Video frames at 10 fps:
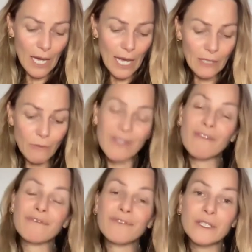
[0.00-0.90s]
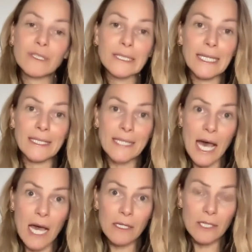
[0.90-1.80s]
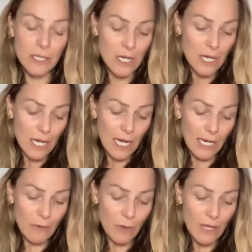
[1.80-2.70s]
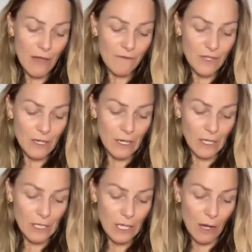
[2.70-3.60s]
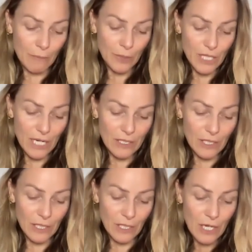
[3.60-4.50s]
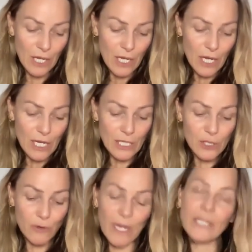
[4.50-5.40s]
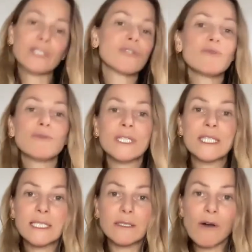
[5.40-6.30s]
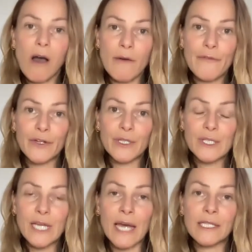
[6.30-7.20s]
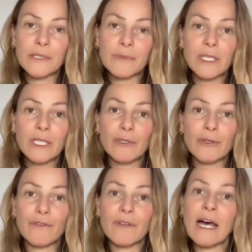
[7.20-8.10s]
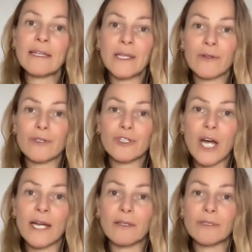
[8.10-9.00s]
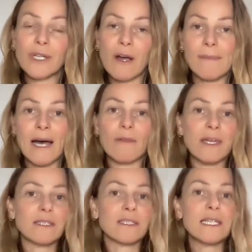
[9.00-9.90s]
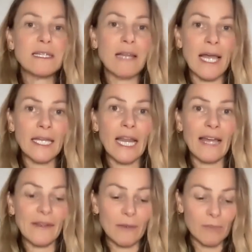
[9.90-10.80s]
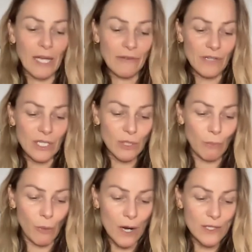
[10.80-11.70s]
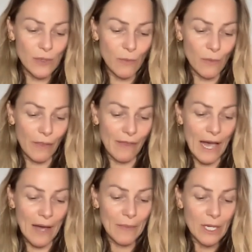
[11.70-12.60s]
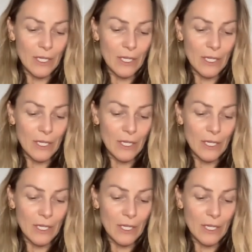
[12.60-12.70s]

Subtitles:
anyone that feels attacked, anyone that feels unprotected. It's great to instill confidence, and it's really good for that inner child to come out. That's the ylang ylang in the blend that supports with that.